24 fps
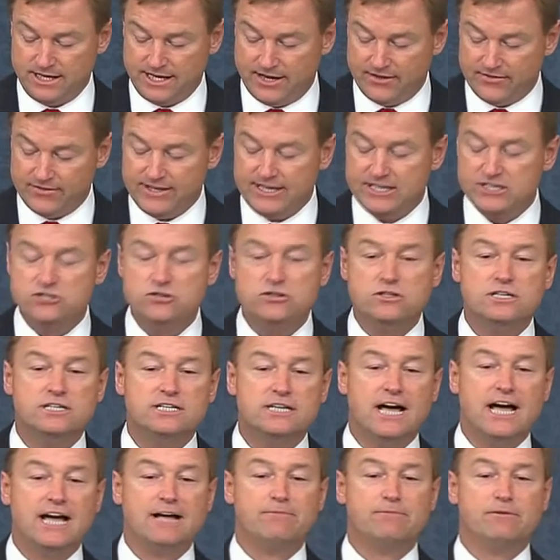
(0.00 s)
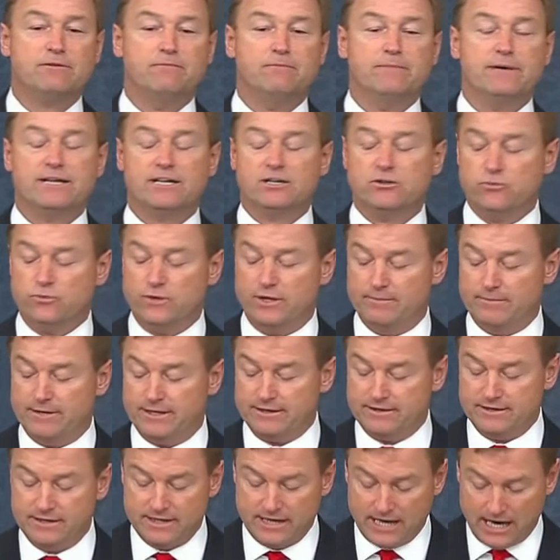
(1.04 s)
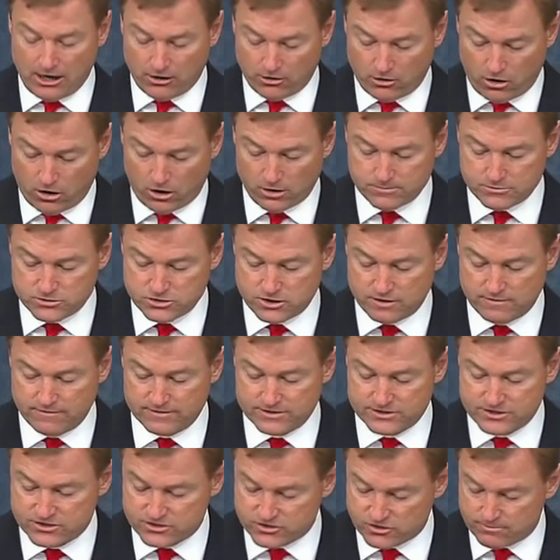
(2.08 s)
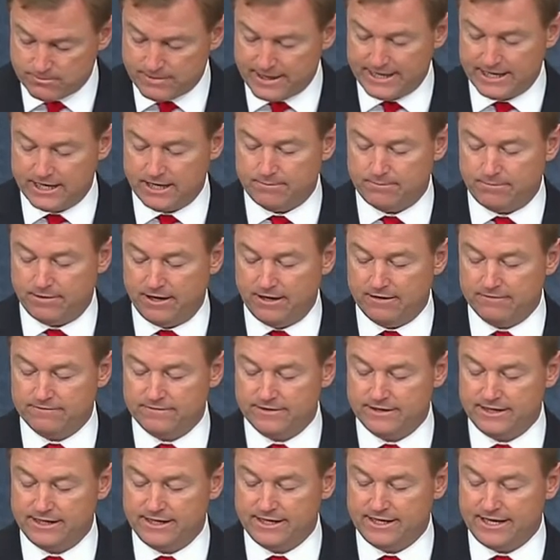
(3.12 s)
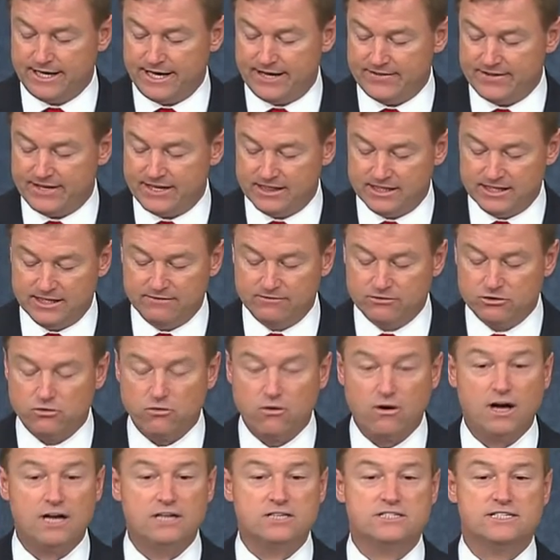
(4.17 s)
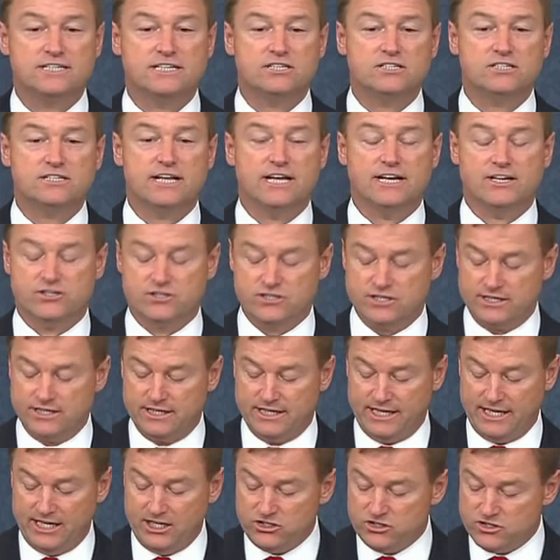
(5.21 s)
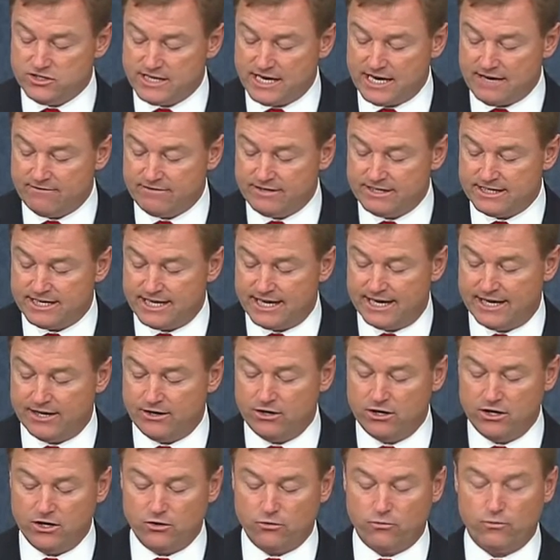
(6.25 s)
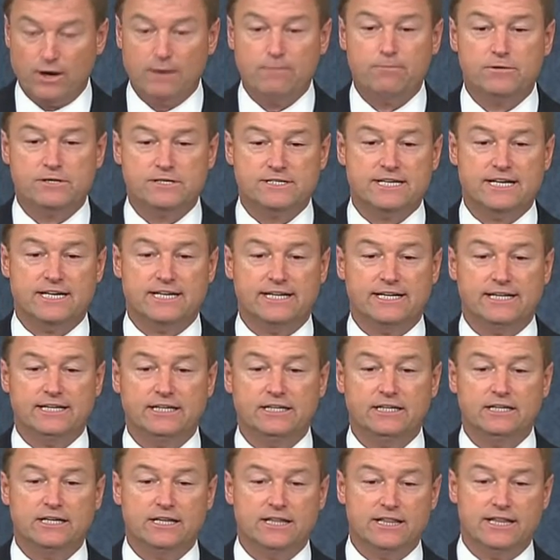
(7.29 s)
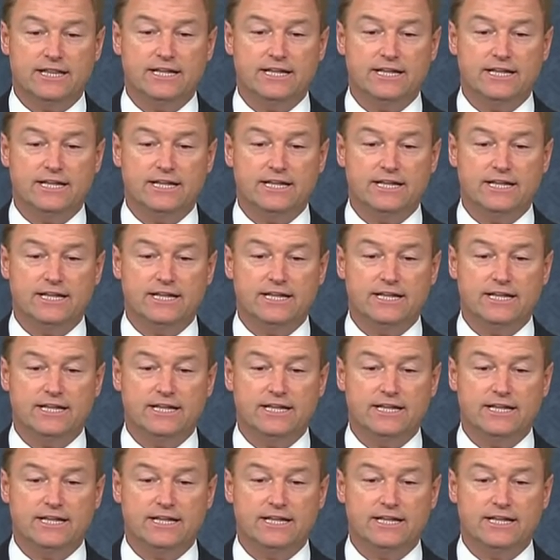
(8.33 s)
And these are the type of men and women our armed services are made up of, and they live across this nation each and every day representing